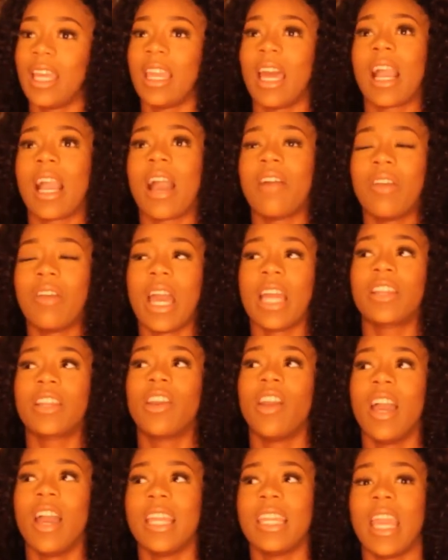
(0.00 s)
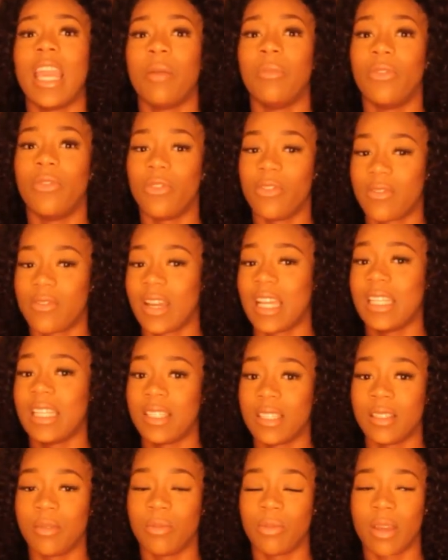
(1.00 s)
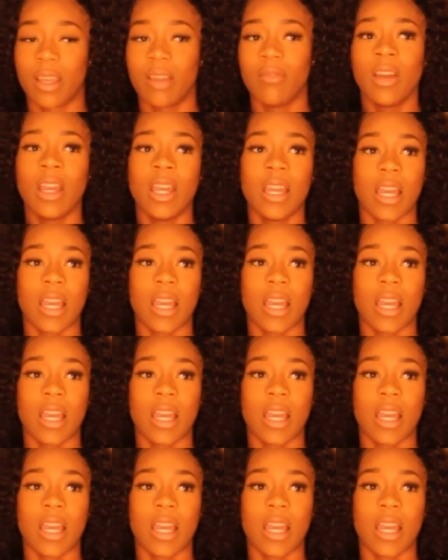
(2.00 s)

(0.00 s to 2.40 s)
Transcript: Like, I've had curly hair before, I've had deep wave.